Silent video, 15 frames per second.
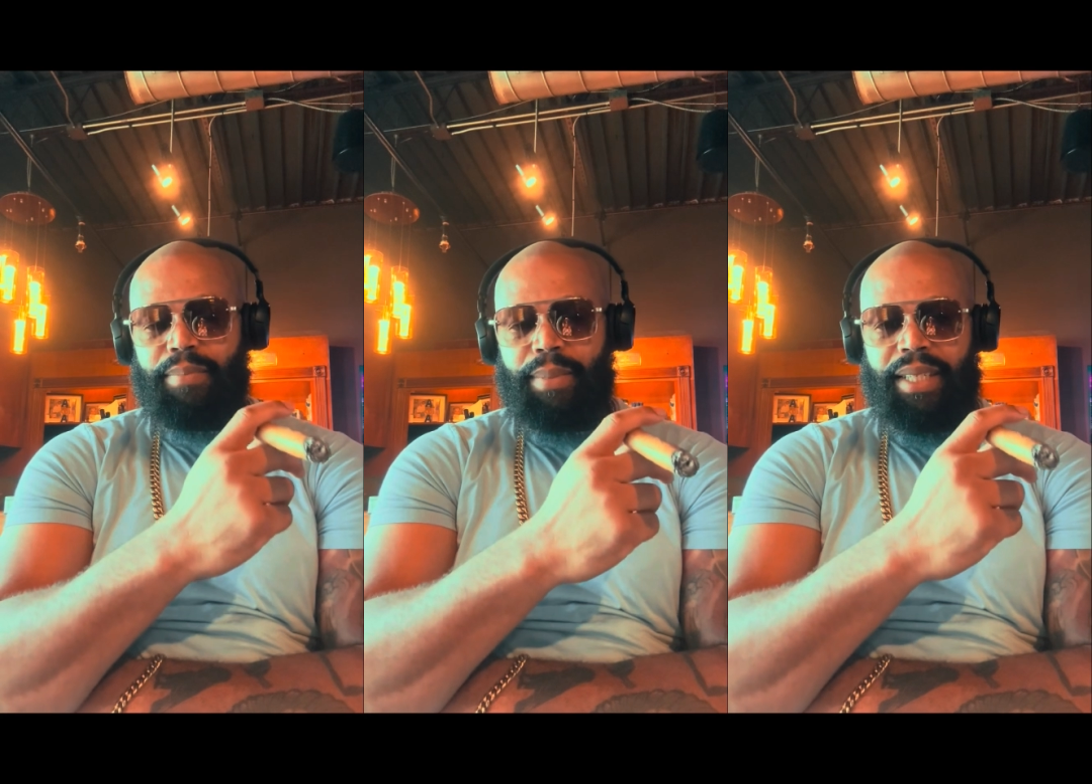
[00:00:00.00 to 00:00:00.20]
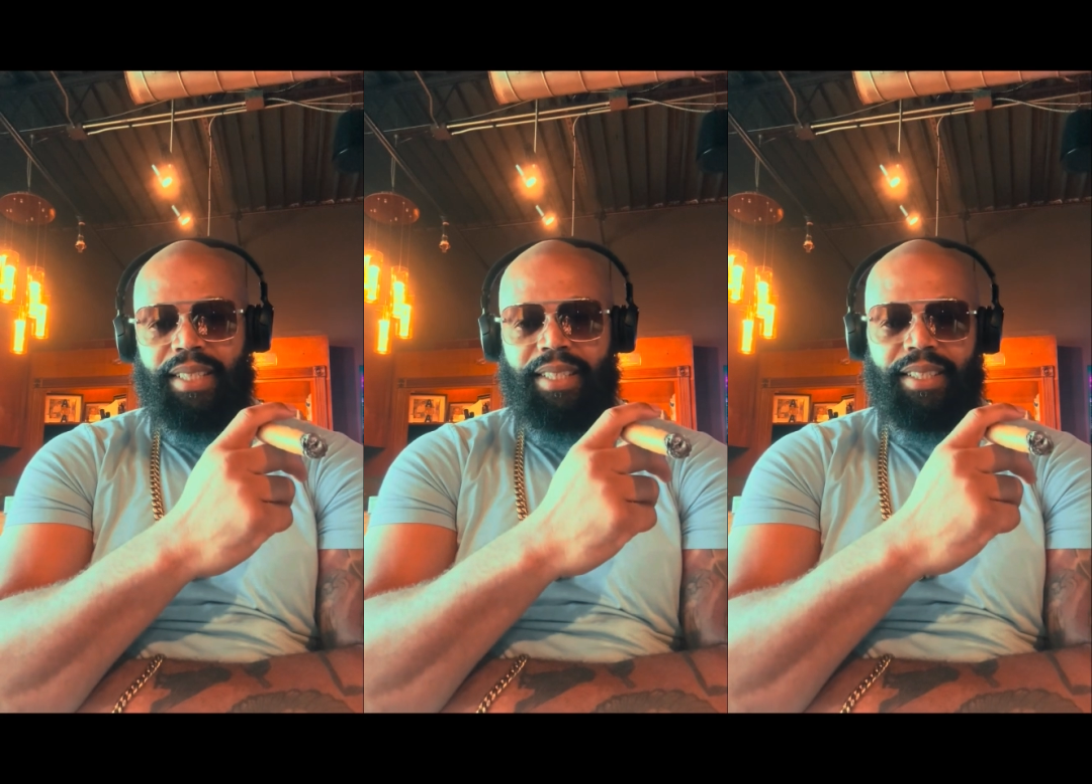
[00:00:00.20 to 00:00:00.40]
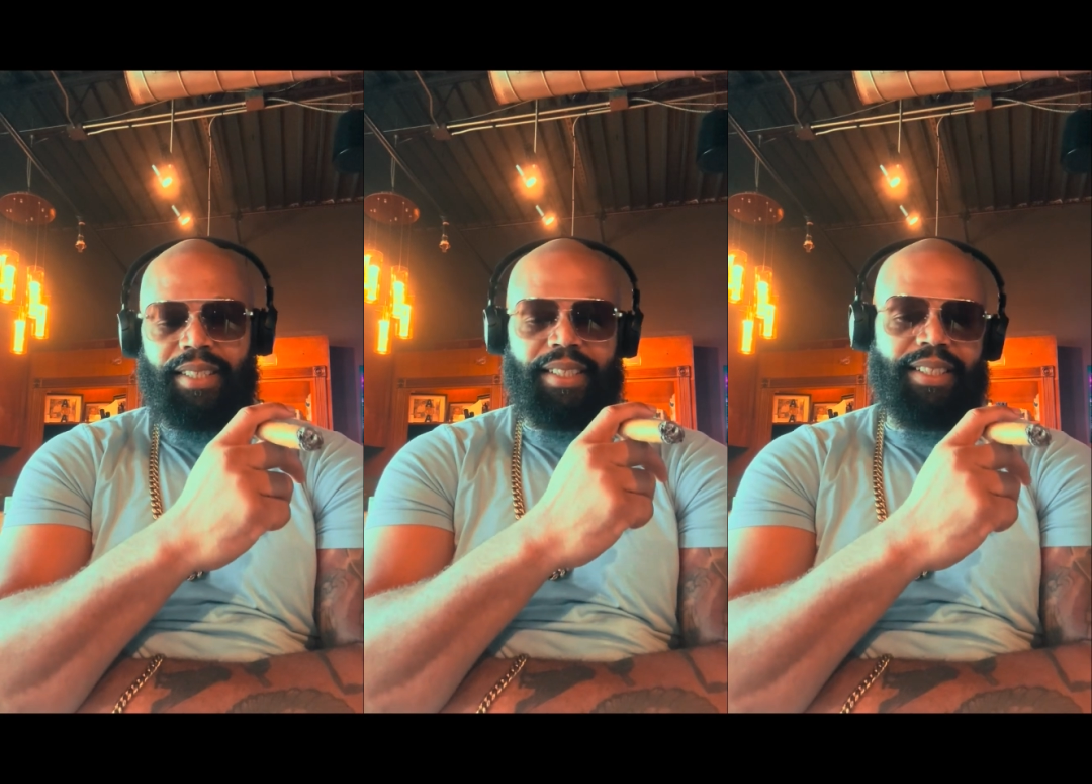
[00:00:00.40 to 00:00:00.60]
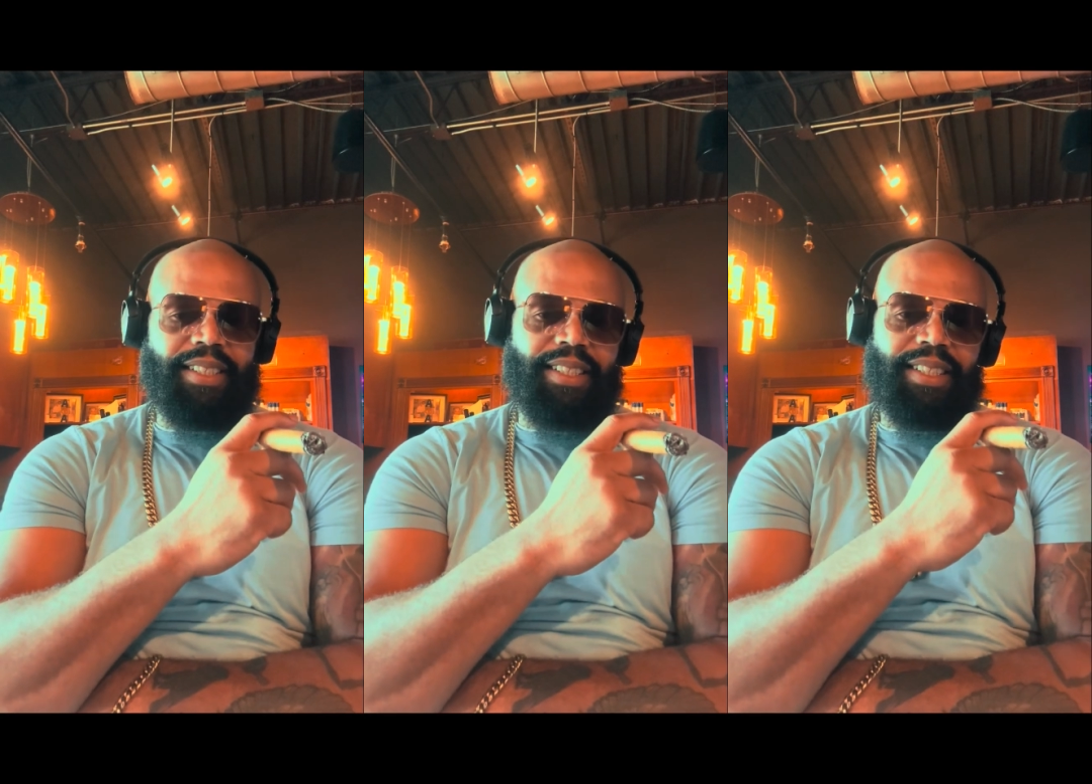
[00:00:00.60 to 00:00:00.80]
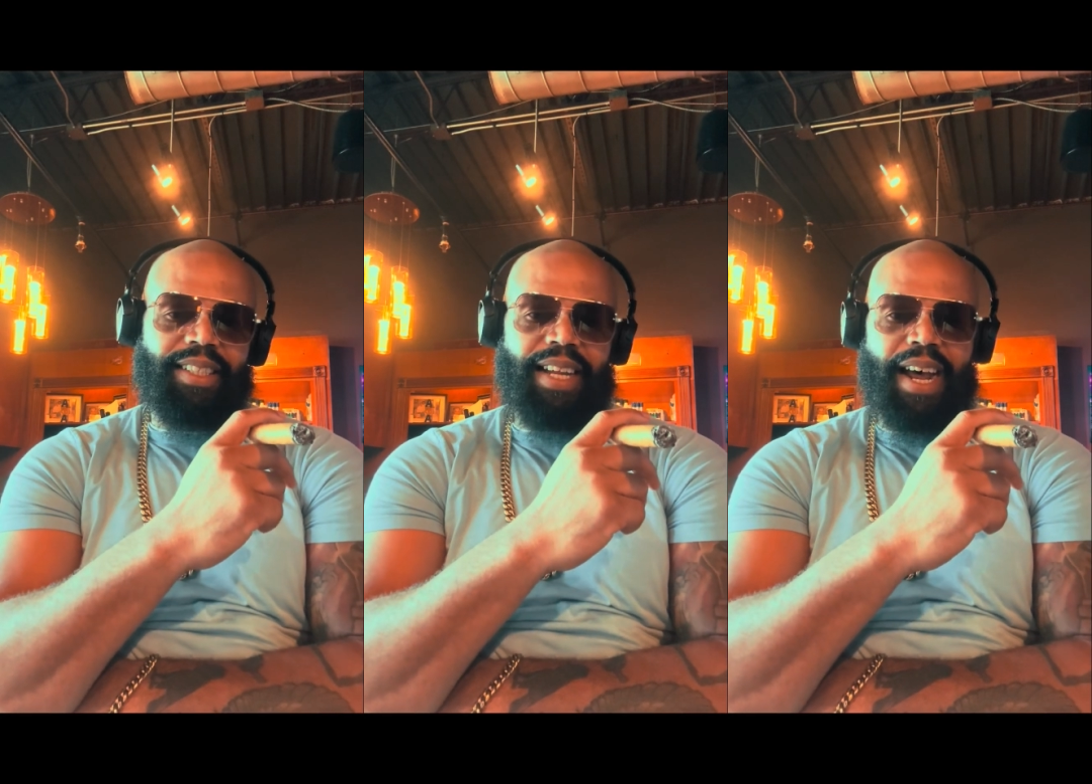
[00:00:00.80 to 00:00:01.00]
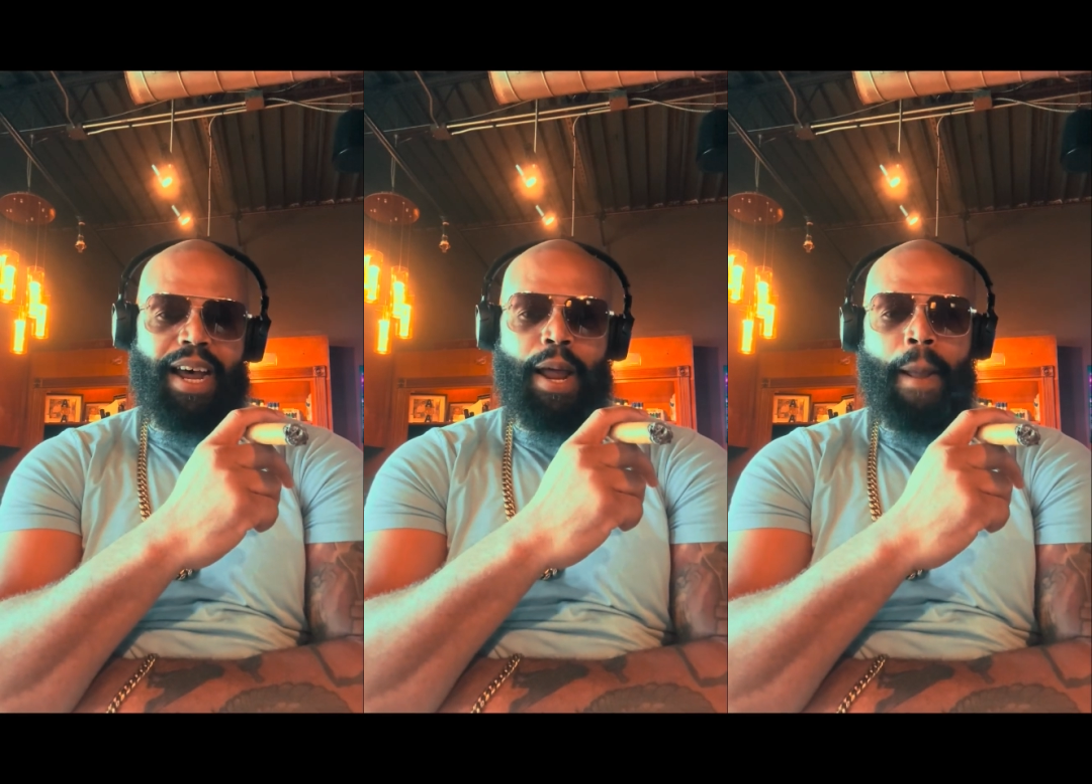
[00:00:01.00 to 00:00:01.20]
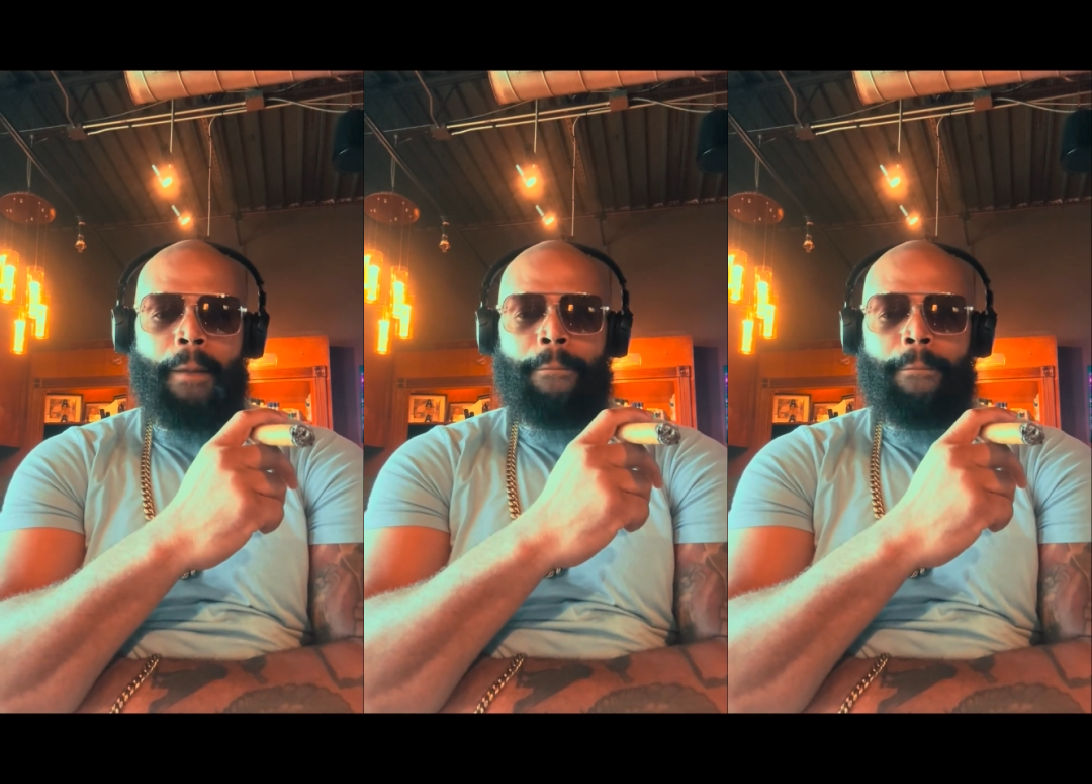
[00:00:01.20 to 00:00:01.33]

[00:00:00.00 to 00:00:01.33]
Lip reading: messages, she's not